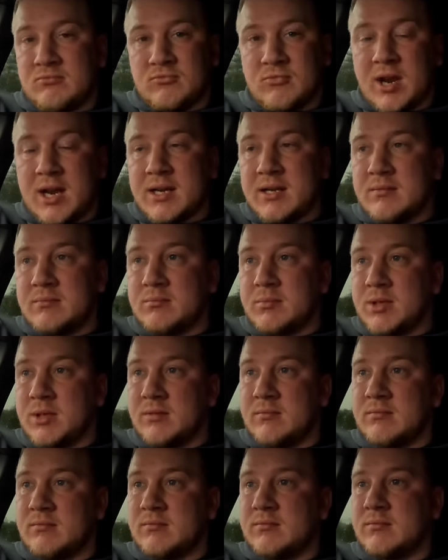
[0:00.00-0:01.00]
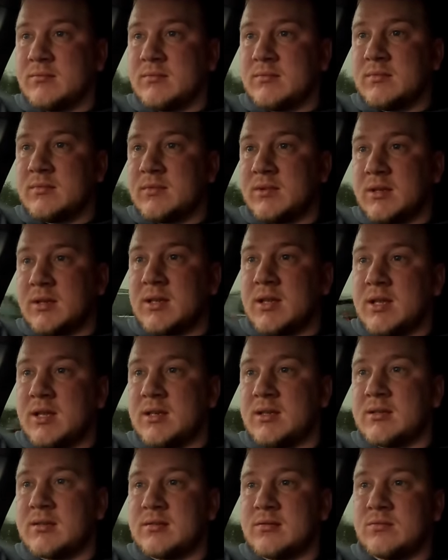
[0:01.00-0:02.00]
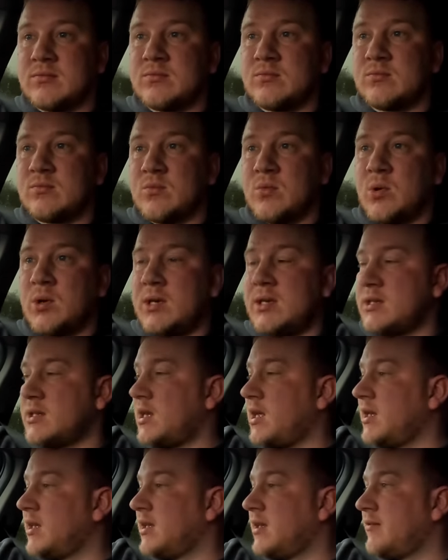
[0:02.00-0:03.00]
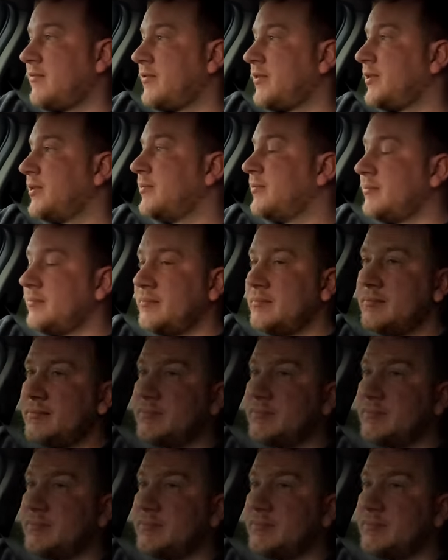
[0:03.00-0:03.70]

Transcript: Random, but that's what is lined up for them.